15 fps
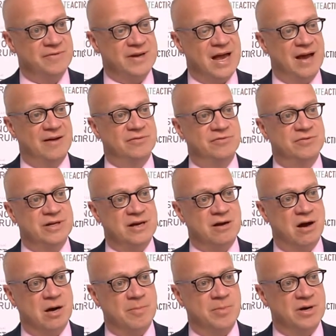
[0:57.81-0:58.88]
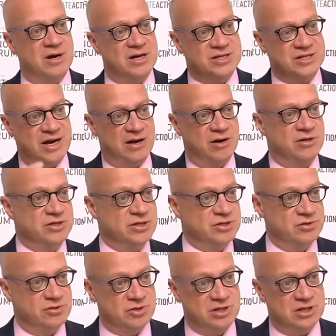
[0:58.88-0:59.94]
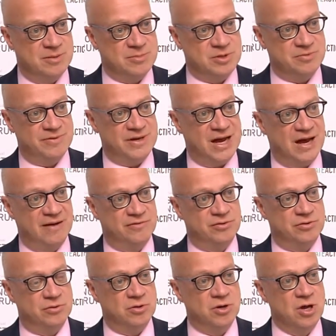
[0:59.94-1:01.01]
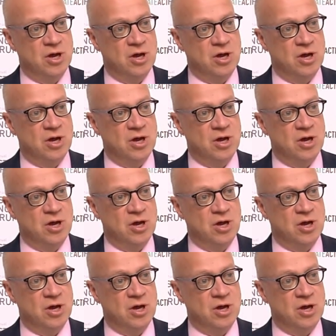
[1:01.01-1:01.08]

we have to decarbonize energy systems, we have to